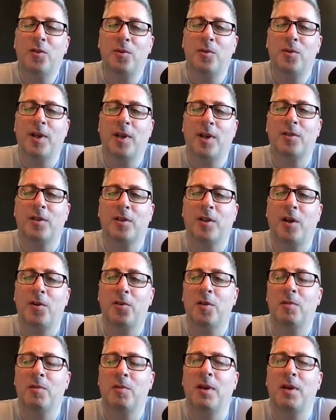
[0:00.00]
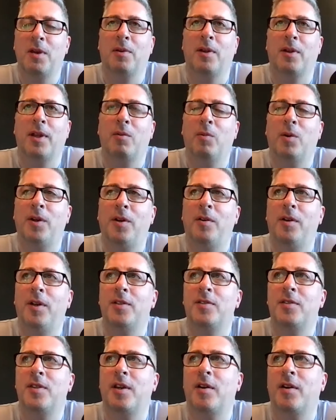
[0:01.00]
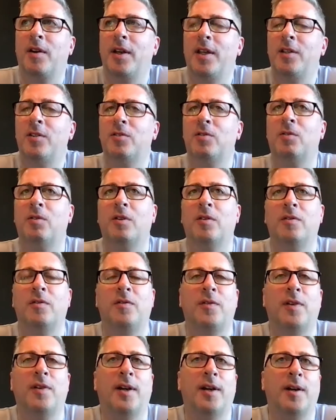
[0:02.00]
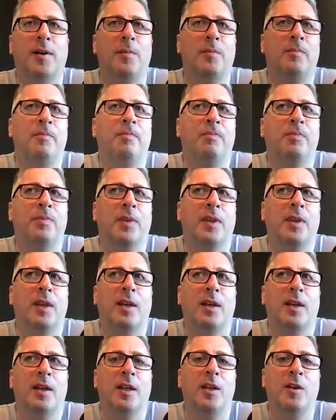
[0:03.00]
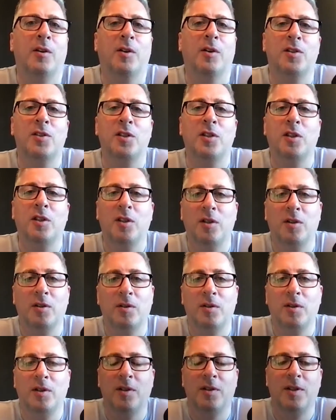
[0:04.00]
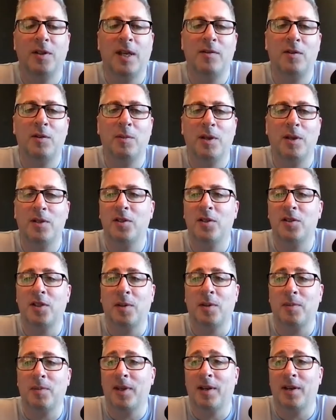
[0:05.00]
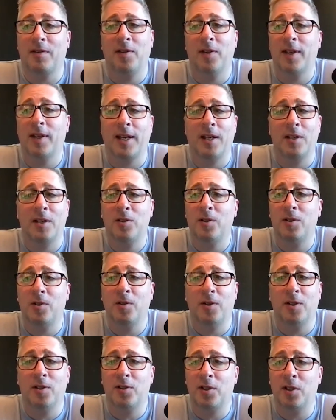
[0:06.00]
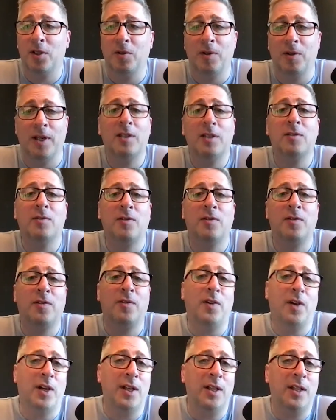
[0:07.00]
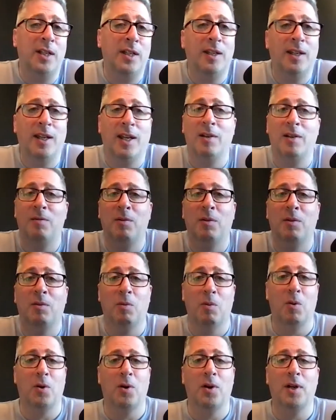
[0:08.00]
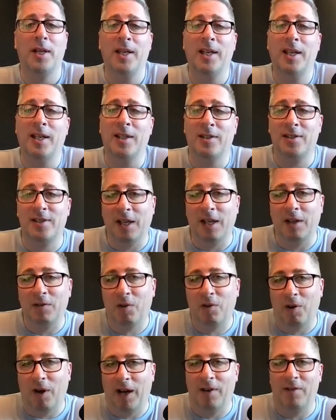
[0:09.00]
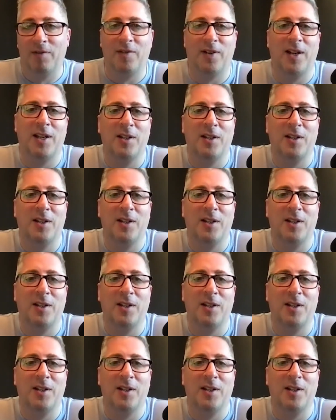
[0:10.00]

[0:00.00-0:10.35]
when you guys are coaching people, I wonder, is there any sort of, because, Dave, you mentioned something, and I feel like I used to do this too. It's fun and rewarding and self-gratifying